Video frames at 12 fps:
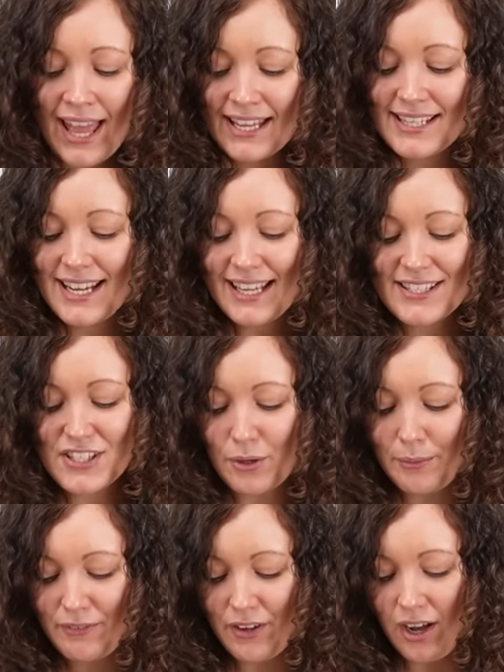Next
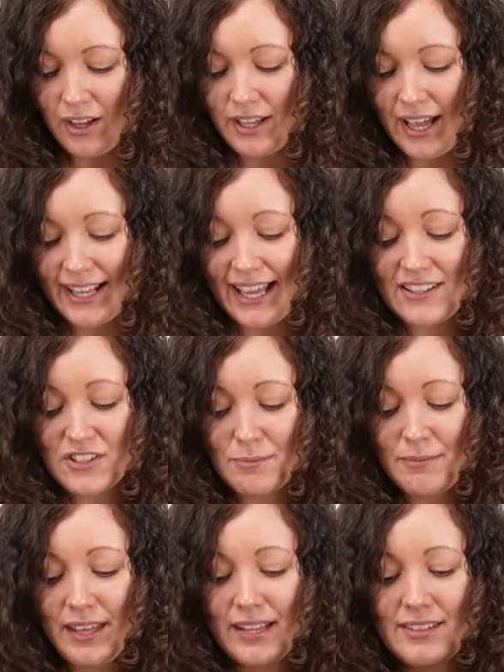up we've got again
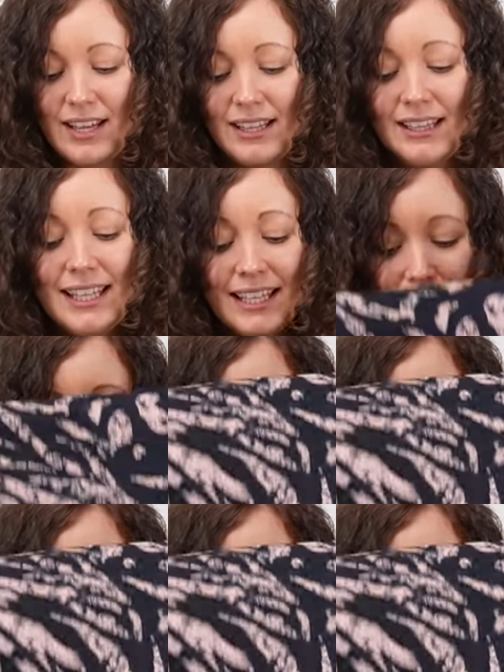something a little